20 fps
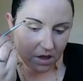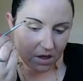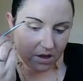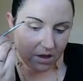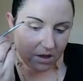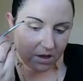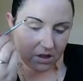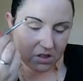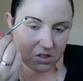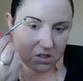
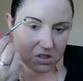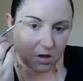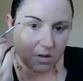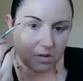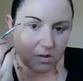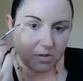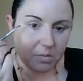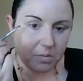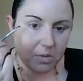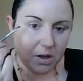like I
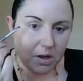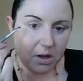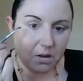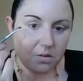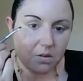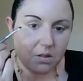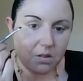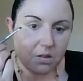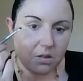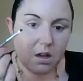started from the
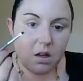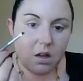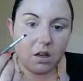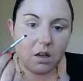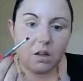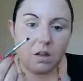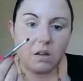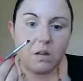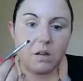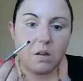
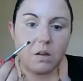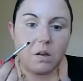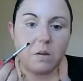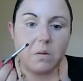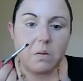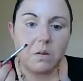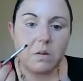outside. You know,